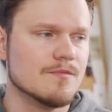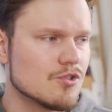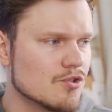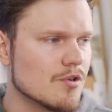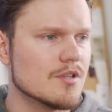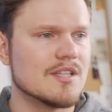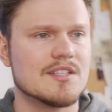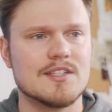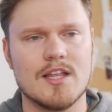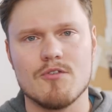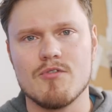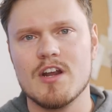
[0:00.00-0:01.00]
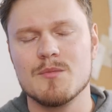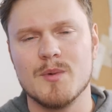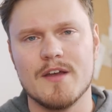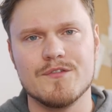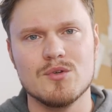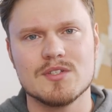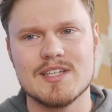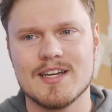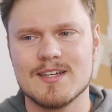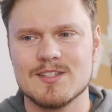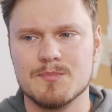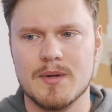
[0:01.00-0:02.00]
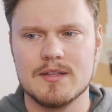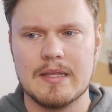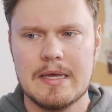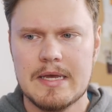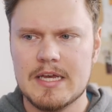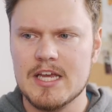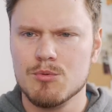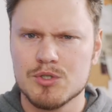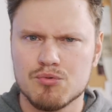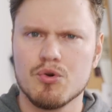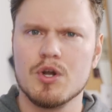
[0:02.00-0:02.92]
Sure, it accelerated by a few seconds, but it was